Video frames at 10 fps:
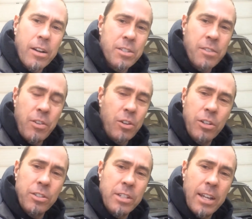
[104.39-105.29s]
because if you
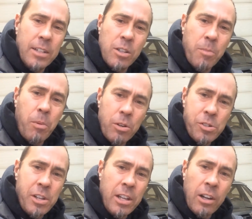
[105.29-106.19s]
couldn't take it to the Porsche
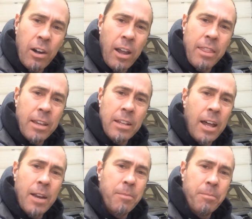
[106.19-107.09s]
dealer, I think a
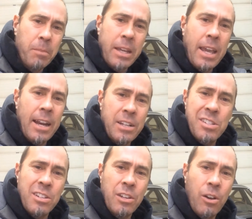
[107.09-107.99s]
lot of mechanics
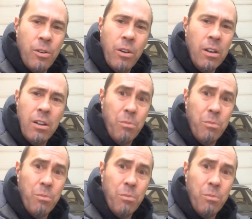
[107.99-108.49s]
didn't know